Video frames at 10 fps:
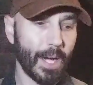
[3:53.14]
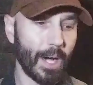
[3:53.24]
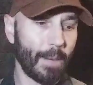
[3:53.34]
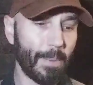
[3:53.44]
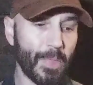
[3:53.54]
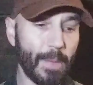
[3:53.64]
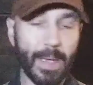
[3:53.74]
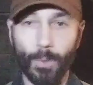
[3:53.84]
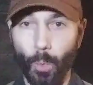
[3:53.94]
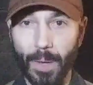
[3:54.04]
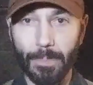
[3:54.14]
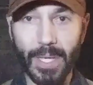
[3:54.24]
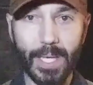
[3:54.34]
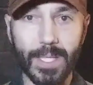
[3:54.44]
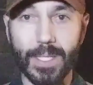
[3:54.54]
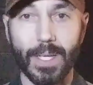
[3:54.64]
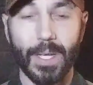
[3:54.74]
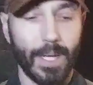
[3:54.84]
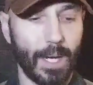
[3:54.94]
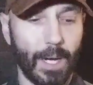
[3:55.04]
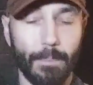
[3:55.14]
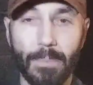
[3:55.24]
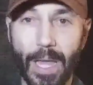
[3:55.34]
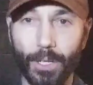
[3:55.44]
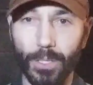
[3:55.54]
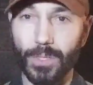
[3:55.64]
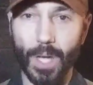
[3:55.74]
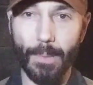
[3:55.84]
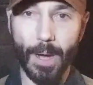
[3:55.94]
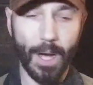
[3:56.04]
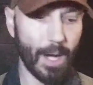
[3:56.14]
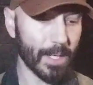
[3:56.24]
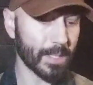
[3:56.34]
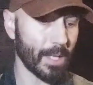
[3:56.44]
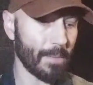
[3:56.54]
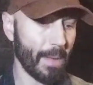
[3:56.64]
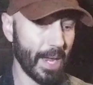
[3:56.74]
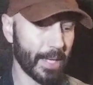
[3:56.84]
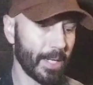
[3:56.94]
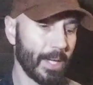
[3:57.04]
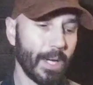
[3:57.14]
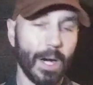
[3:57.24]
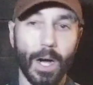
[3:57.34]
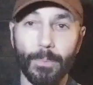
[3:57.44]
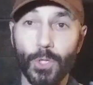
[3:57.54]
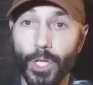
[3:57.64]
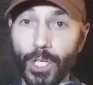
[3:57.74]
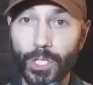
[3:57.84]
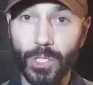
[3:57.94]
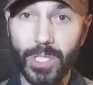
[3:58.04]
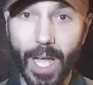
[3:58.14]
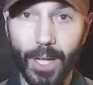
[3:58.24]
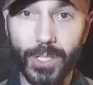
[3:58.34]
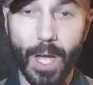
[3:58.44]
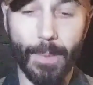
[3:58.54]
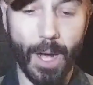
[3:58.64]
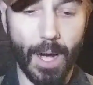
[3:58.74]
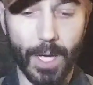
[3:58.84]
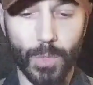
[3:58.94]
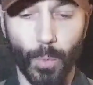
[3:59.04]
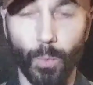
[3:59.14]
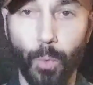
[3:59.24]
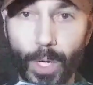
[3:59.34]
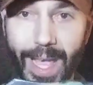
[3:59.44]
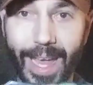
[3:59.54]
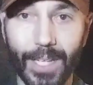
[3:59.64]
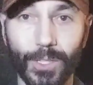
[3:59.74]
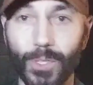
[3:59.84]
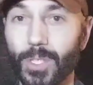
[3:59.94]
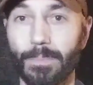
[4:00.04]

But they make one-piece metal tomahawks. They make traditional style tomahawks with wood handles.